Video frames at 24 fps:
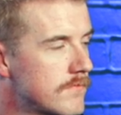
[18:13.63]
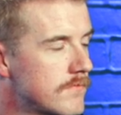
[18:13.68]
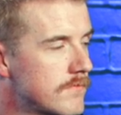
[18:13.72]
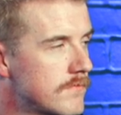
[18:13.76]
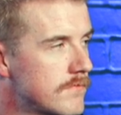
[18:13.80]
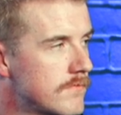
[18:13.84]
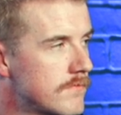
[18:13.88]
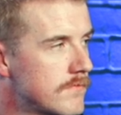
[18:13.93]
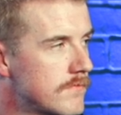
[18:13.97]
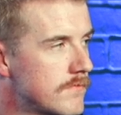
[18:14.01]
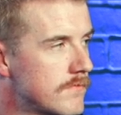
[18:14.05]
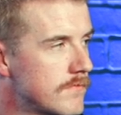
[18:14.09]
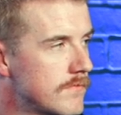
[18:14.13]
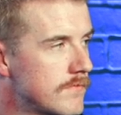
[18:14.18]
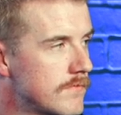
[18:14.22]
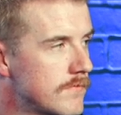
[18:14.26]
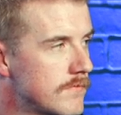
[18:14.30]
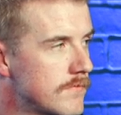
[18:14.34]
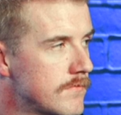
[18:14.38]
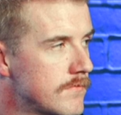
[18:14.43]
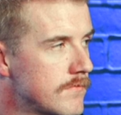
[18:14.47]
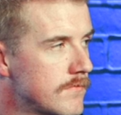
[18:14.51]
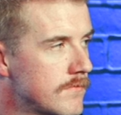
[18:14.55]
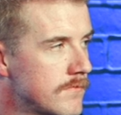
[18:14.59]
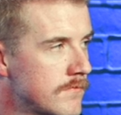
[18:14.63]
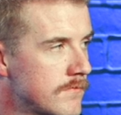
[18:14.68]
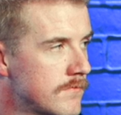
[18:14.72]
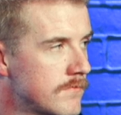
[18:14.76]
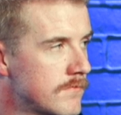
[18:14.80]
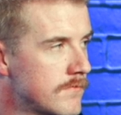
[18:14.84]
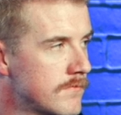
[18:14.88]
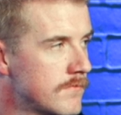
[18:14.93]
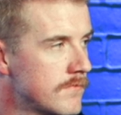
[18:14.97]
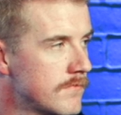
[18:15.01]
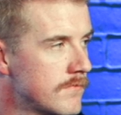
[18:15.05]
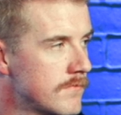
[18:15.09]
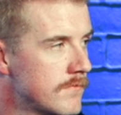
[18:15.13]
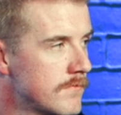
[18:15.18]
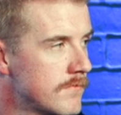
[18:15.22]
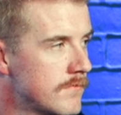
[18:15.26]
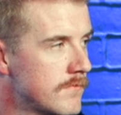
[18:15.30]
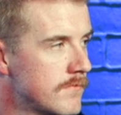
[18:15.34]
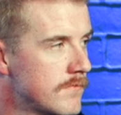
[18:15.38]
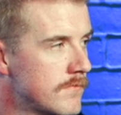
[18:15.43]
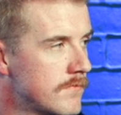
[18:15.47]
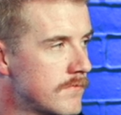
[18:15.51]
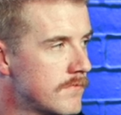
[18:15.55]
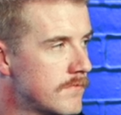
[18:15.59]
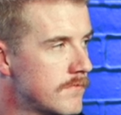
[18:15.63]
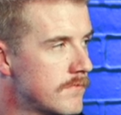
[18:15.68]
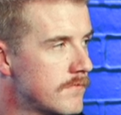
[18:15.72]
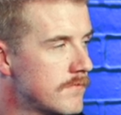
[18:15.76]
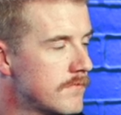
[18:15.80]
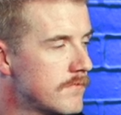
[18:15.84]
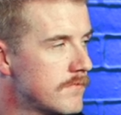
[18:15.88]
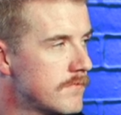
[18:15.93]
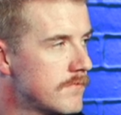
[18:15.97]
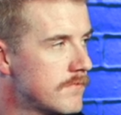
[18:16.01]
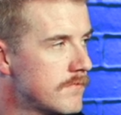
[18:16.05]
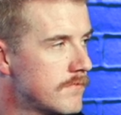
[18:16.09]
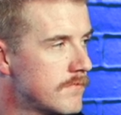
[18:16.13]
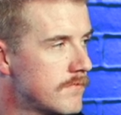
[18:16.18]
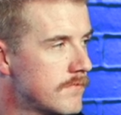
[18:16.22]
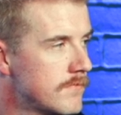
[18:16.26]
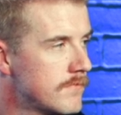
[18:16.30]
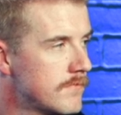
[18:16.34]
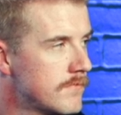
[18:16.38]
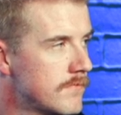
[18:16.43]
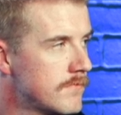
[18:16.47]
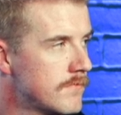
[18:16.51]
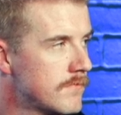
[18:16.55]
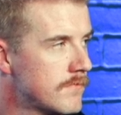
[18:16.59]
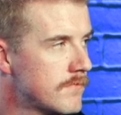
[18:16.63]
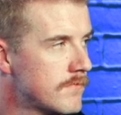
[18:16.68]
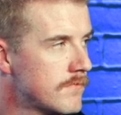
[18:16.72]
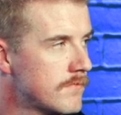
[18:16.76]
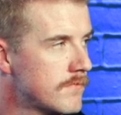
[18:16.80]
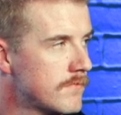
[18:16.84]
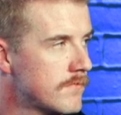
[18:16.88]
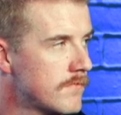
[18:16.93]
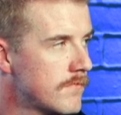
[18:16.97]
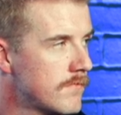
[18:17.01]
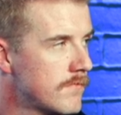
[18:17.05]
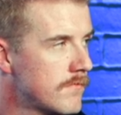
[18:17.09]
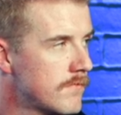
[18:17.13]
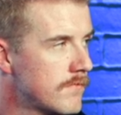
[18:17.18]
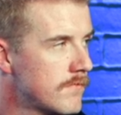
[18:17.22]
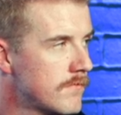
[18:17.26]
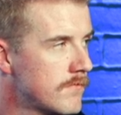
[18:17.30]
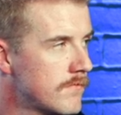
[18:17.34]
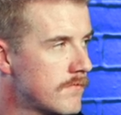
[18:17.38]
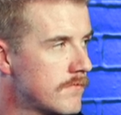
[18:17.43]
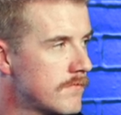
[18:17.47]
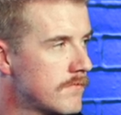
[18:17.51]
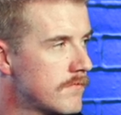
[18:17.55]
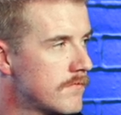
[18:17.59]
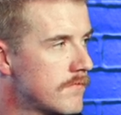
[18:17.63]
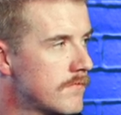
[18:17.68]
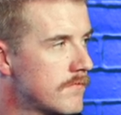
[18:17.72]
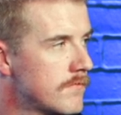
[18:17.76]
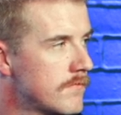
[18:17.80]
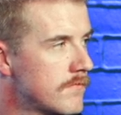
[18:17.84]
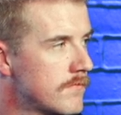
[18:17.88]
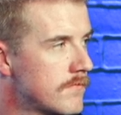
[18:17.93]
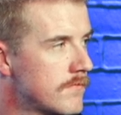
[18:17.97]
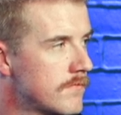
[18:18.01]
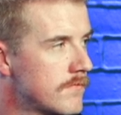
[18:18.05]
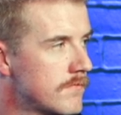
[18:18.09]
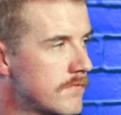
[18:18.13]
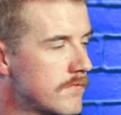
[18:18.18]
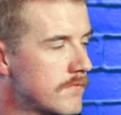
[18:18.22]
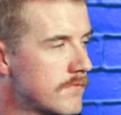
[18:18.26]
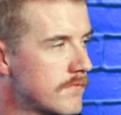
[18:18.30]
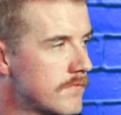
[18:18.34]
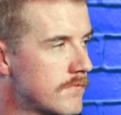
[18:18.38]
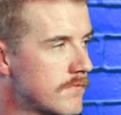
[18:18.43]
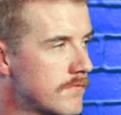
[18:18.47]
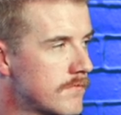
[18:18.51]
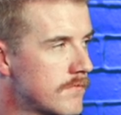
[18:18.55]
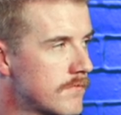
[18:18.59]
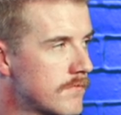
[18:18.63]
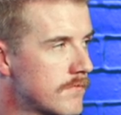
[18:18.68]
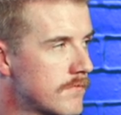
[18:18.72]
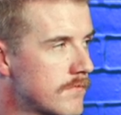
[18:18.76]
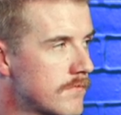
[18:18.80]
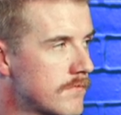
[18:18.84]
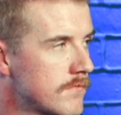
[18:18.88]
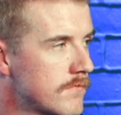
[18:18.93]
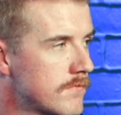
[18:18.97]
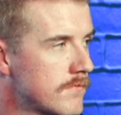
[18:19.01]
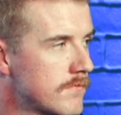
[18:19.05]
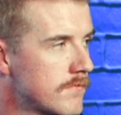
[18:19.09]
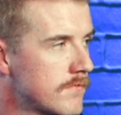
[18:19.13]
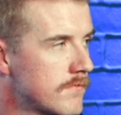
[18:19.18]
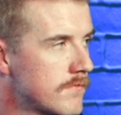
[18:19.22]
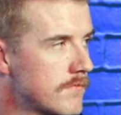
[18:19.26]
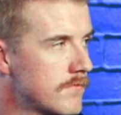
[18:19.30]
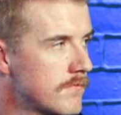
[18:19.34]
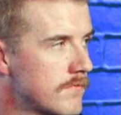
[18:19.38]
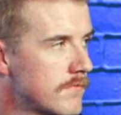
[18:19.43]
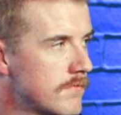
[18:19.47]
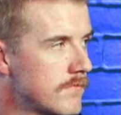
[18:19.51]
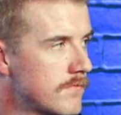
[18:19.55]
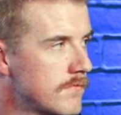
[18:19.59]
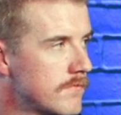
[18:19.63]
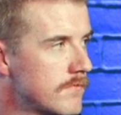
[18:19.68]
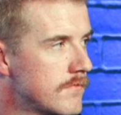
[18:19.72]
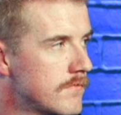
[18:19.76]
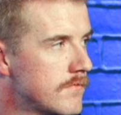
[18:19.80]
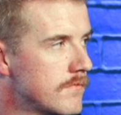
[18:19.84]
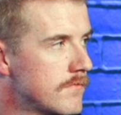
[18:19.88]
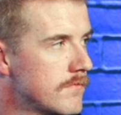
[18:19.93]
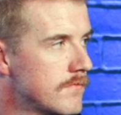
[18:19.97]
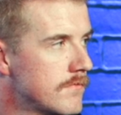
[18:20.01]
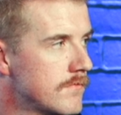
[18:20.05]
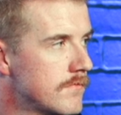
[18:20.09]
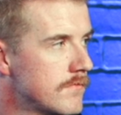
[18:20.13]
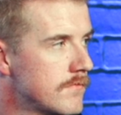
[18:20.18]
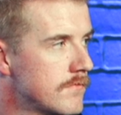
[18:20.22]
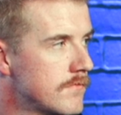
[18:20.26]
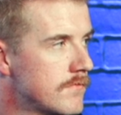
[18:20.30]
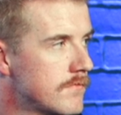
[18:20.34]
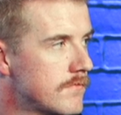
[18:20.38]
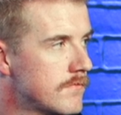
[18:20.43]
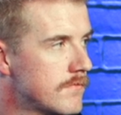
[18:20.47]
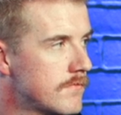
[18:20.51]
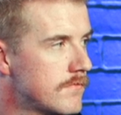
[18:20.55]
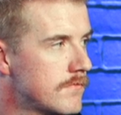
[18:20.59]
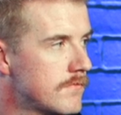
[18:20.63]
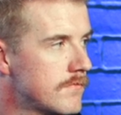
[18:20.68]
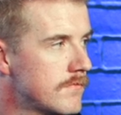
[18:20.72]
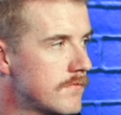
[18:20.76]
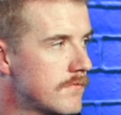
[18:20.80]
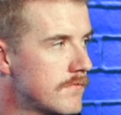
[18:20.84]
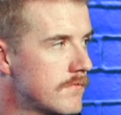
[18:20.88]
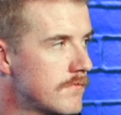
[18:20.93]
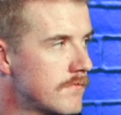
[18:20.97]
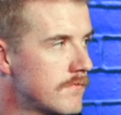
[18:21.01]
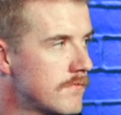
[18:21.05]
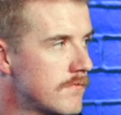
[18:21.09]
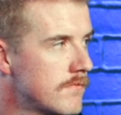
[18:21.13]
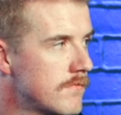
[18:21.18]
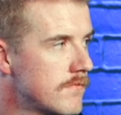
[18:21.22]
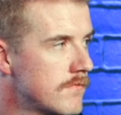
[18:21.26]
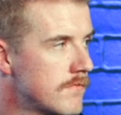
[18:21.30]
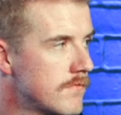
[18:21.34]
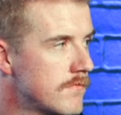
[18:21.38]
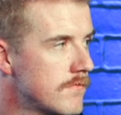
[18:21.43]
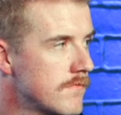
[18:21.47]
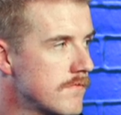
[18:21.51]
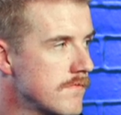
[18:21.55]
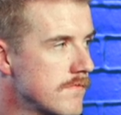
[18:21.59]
The person shown says nothing.